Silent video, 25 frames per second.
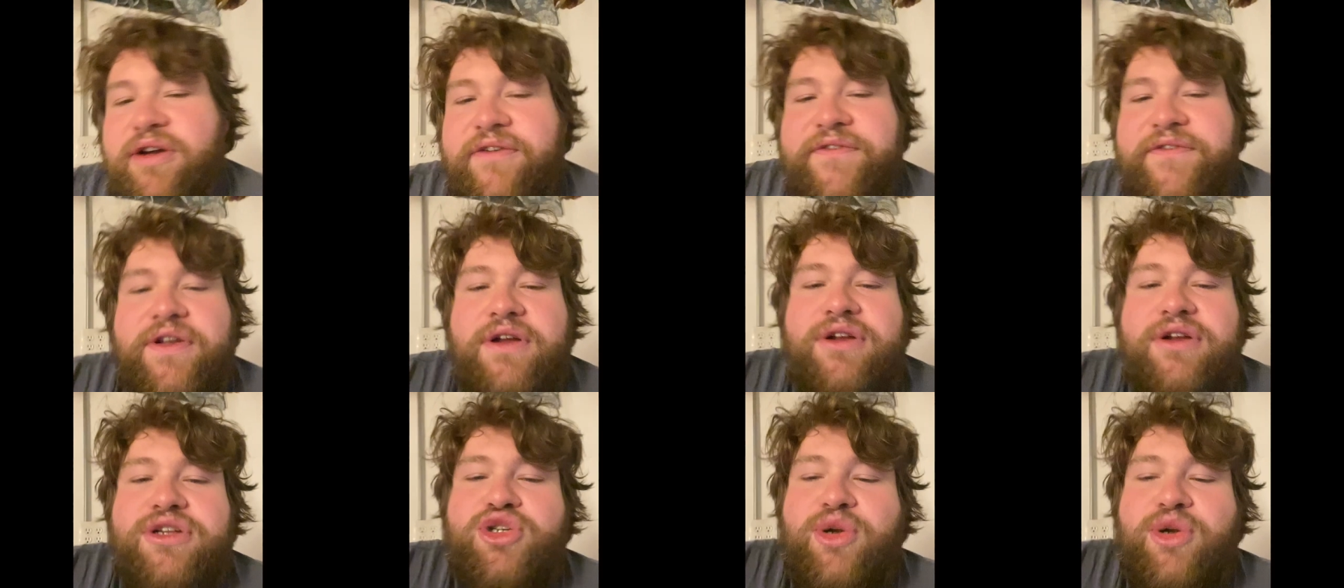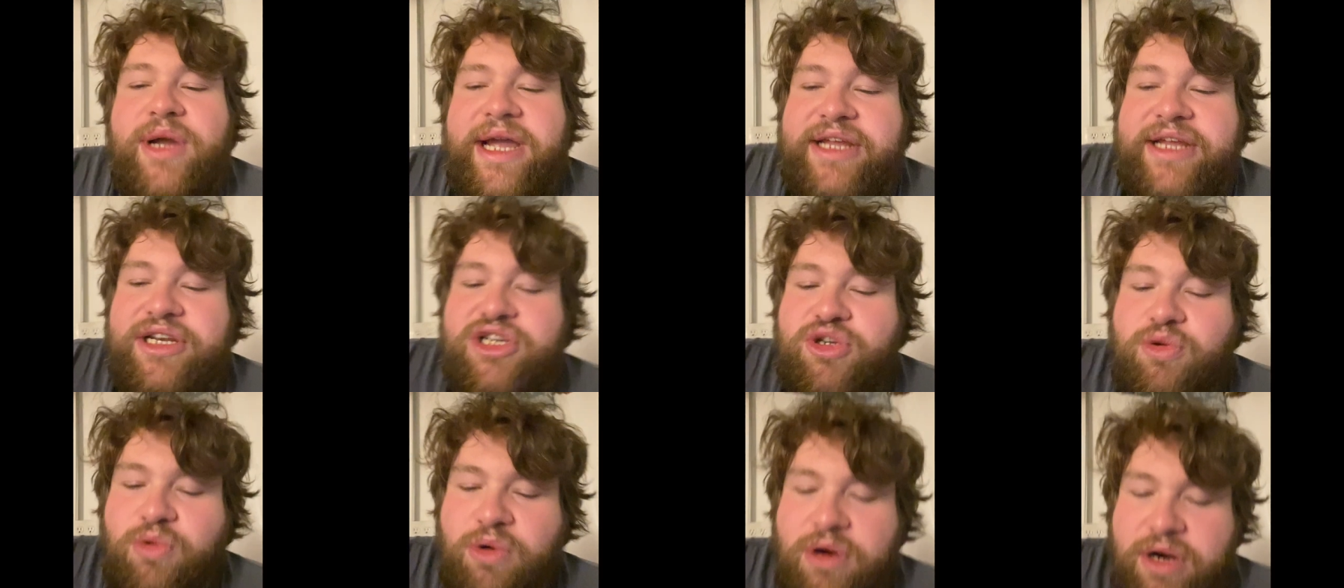if you're
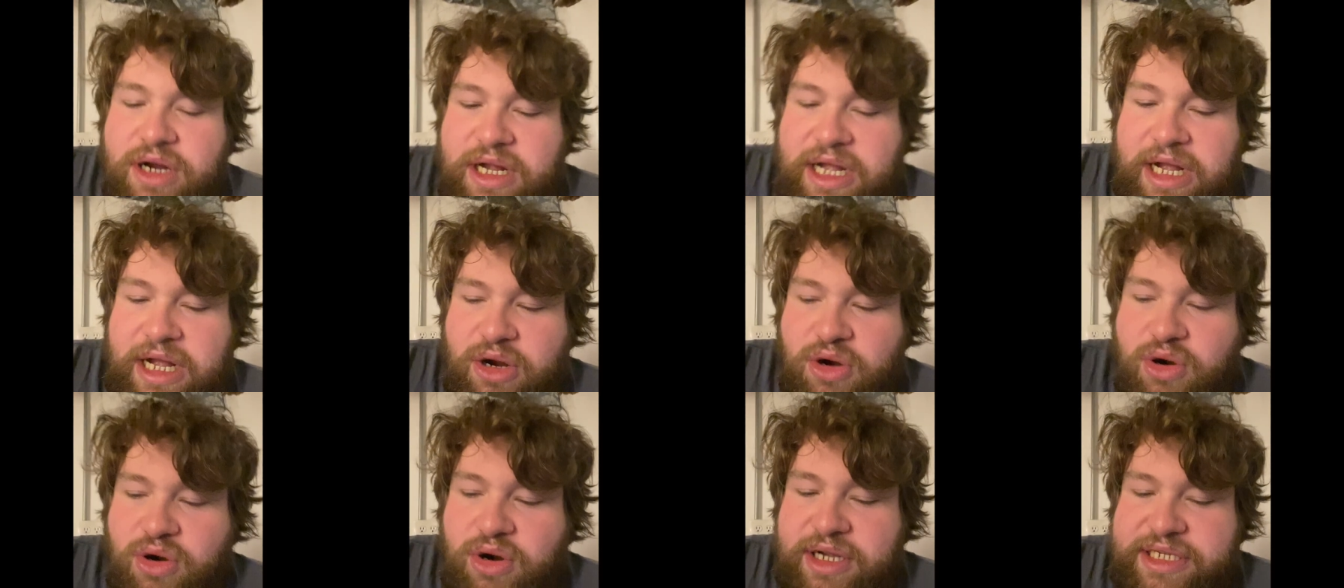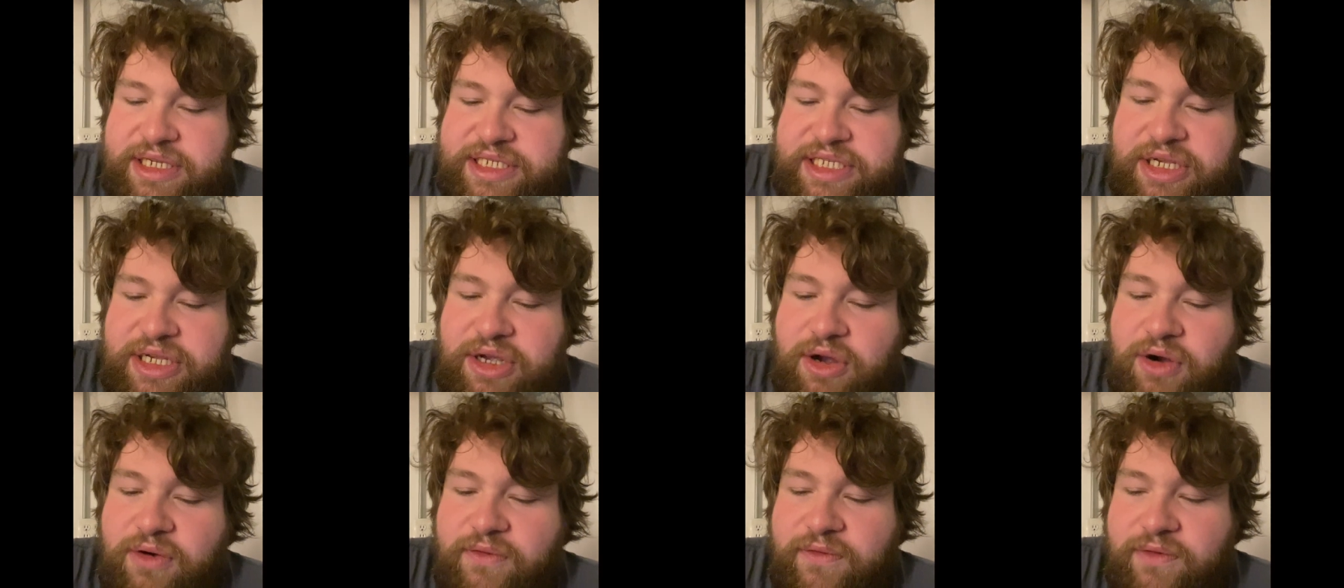trying to work on
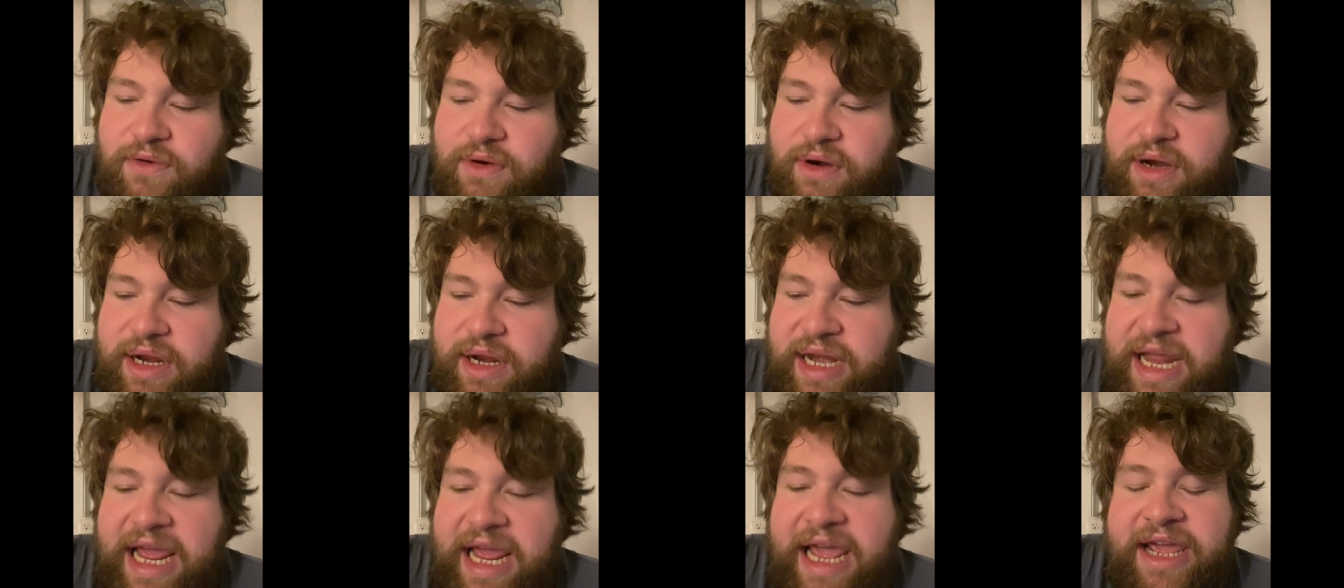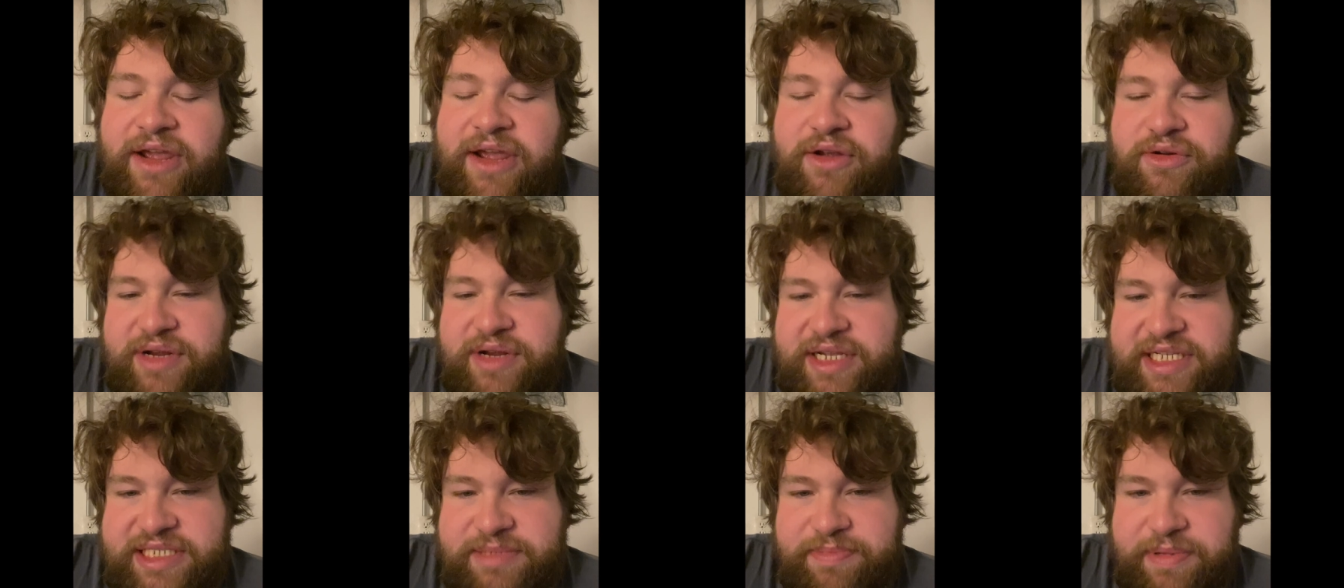crossing over an
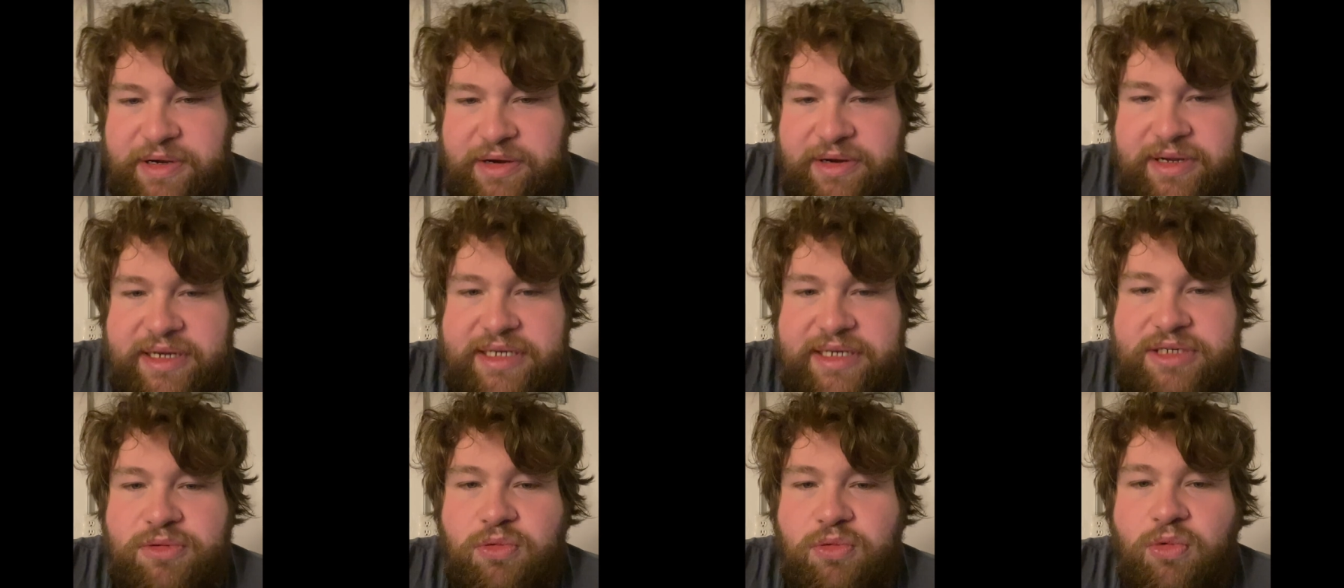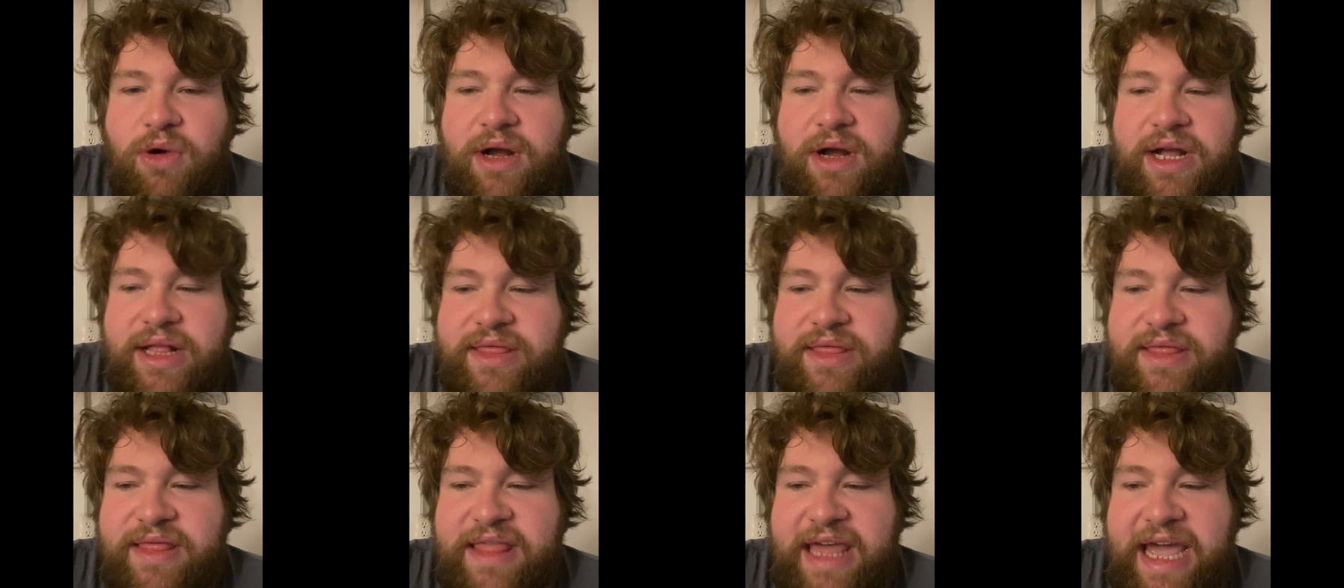angry spirit,
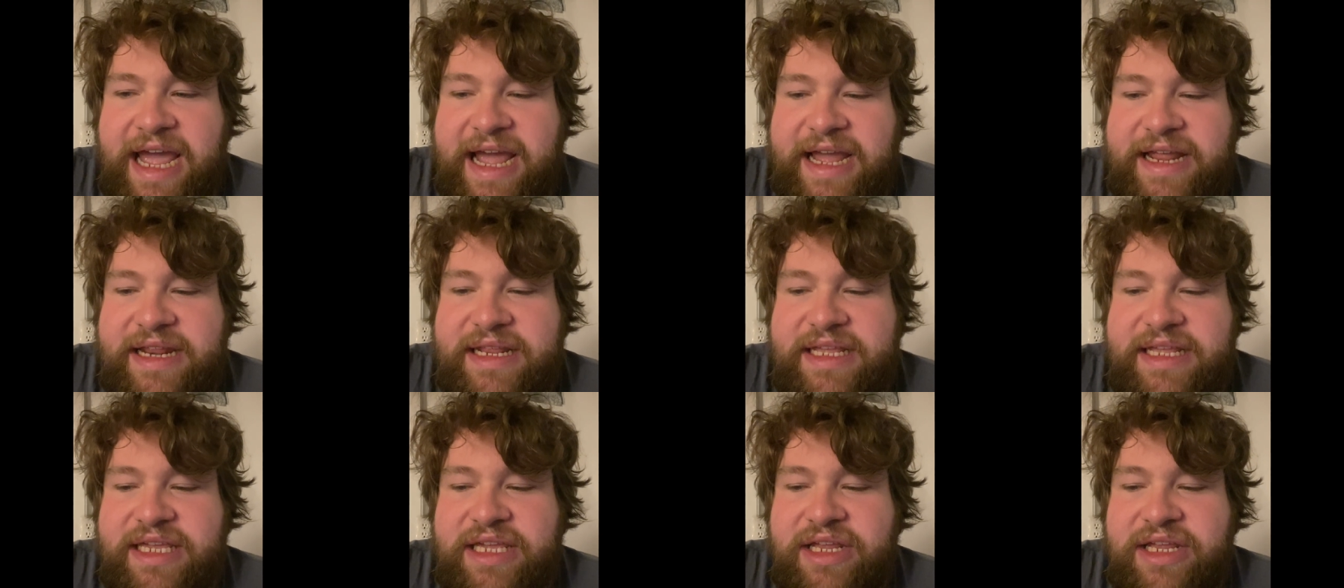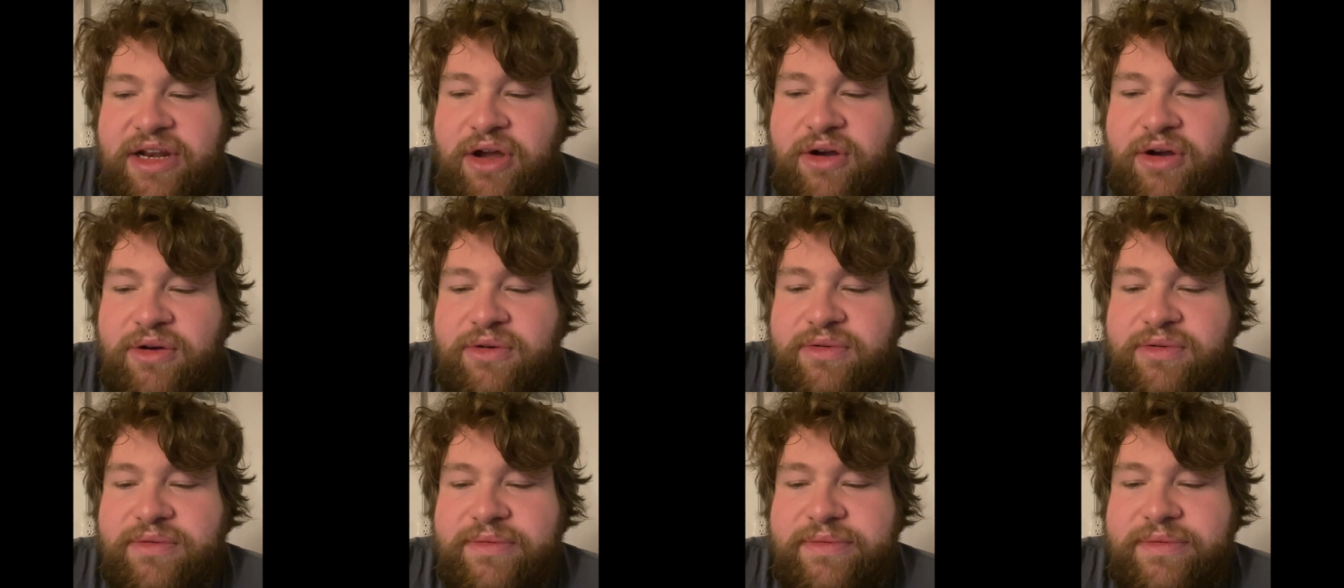one that, you
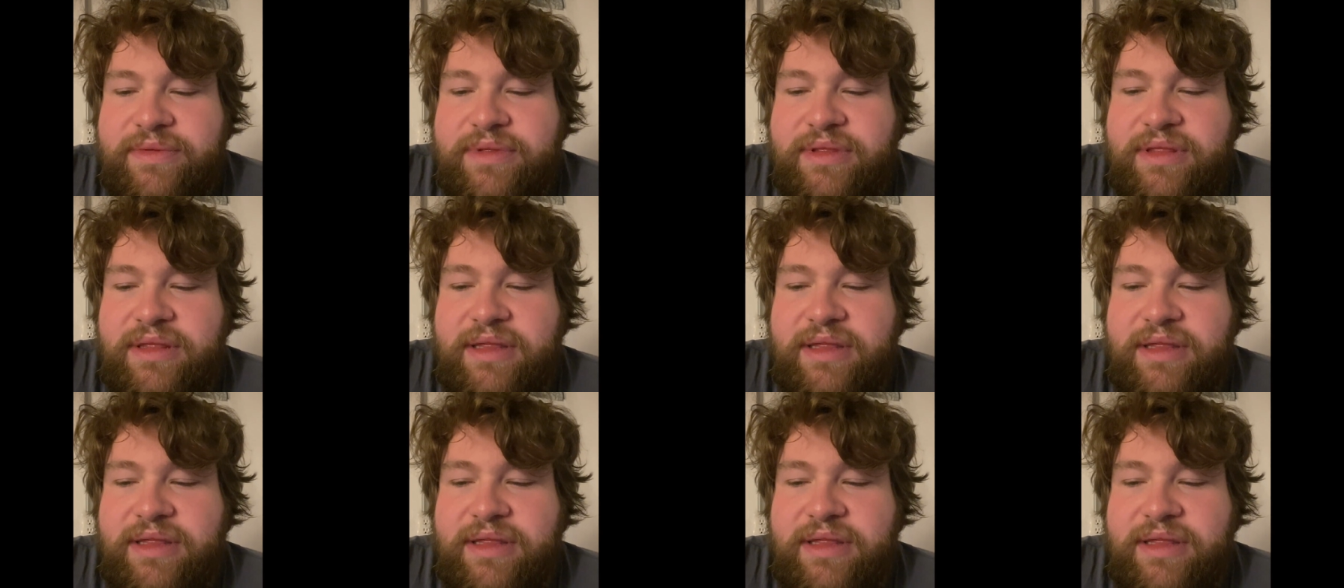know,